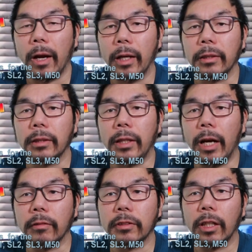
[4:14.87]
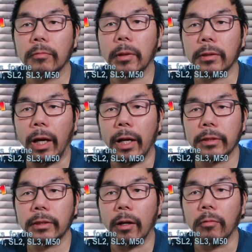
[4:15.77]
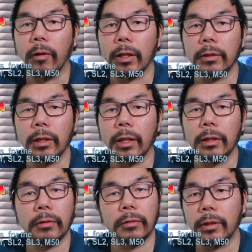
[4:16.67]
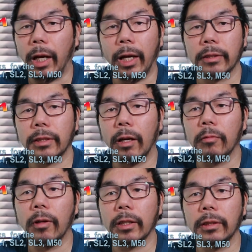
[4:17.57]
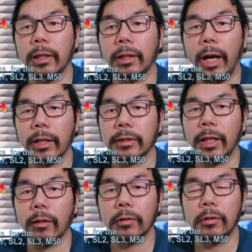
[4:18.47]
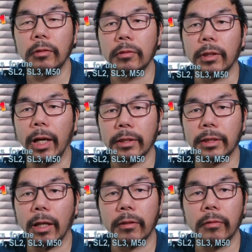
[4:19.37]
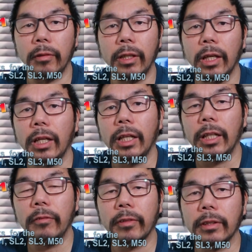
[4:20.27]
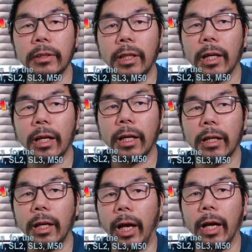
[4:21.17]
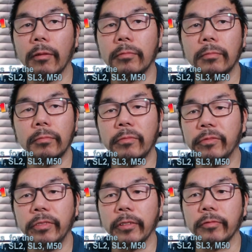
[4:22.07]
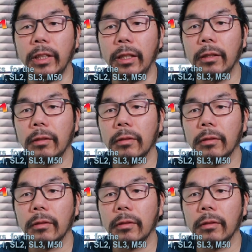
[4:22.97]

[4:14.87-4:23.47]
And the downside about the SL1 and the SL1 and the SL2 and the SL3, even the M50,